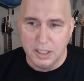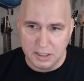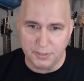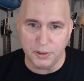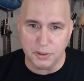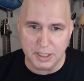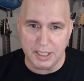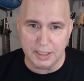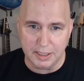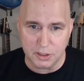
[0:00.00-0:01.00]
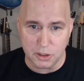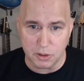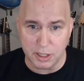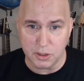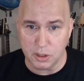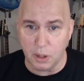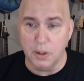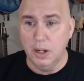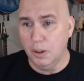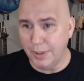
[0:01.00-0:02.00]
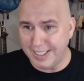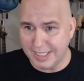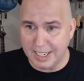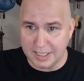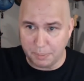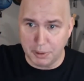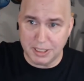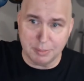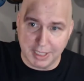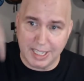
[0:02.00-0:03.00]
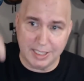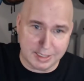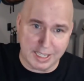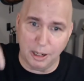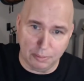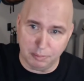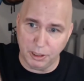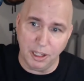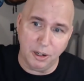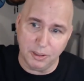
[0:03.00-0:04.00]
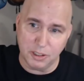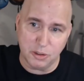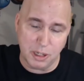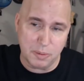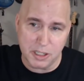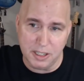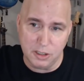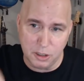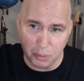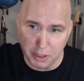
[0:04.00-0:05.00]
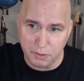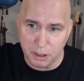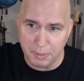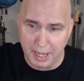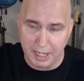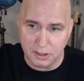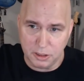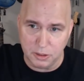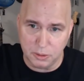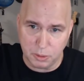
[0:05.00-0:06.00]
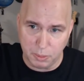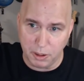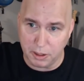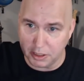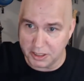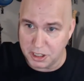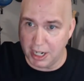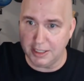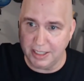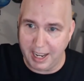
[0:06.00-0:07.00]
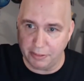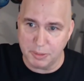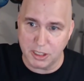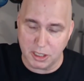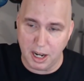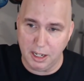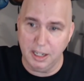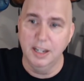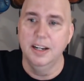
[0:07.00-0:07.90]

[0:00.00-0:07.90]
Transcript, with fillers: difficult to get elixir strings so what i did is i put some links down below in the description to reverb and to sweetwater because i checked and they have them in stock